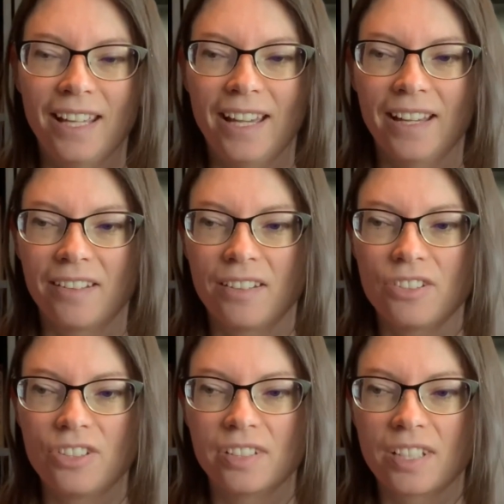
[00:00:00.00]
and
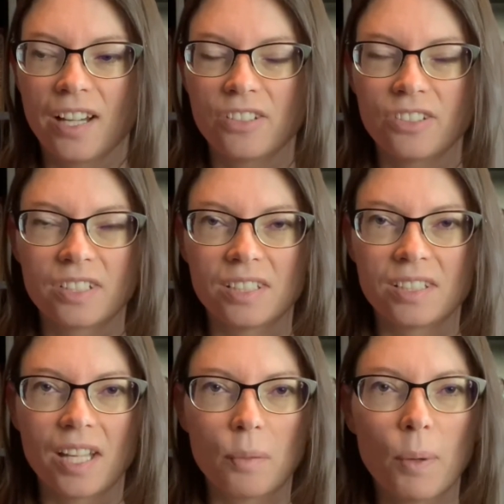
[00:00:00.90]
she's got just
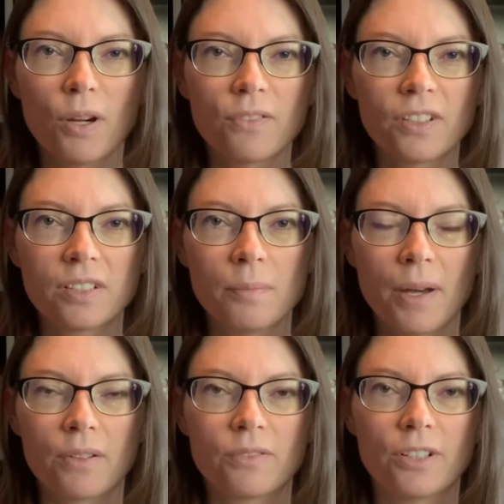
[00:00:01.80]
this like perfect
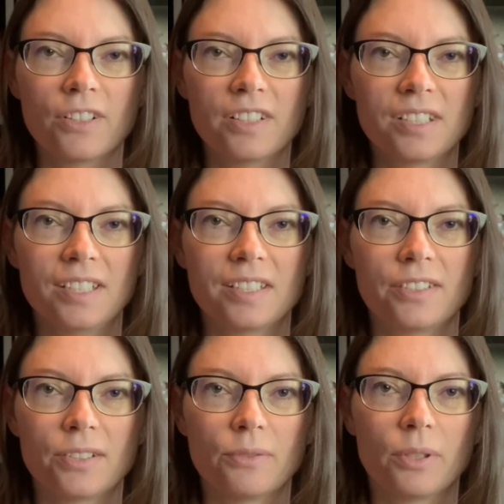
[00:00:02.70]
amount of earnestness
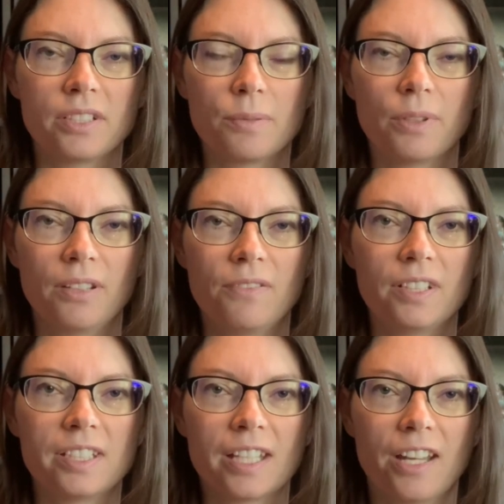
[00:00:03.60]
in her voice that really
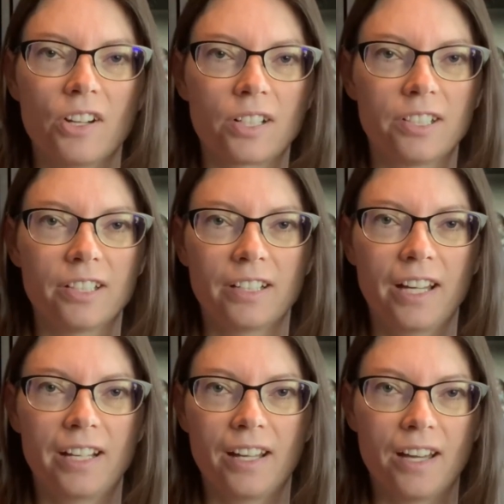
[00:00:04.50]
fits the character,
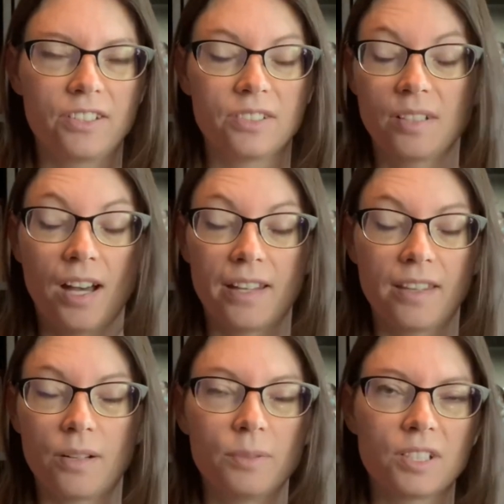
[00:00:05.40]
and I
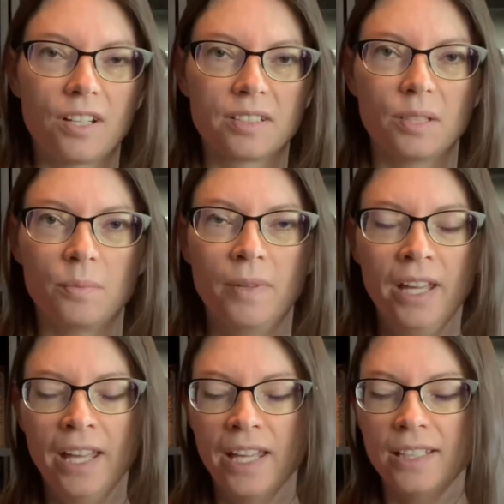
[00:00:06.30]
thought it was awesome.
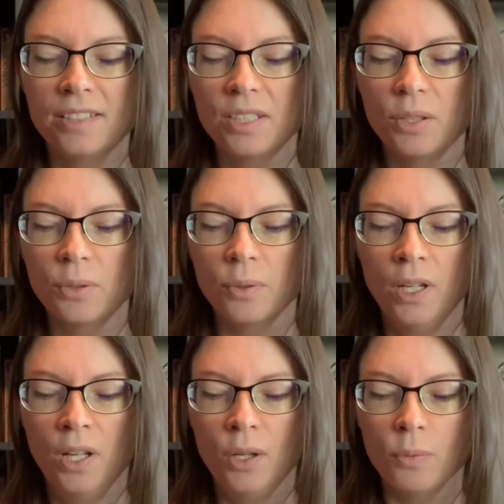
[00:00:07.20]
And so
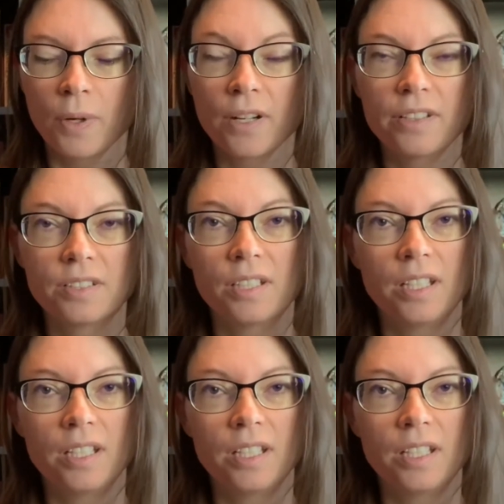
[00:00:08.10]
whereas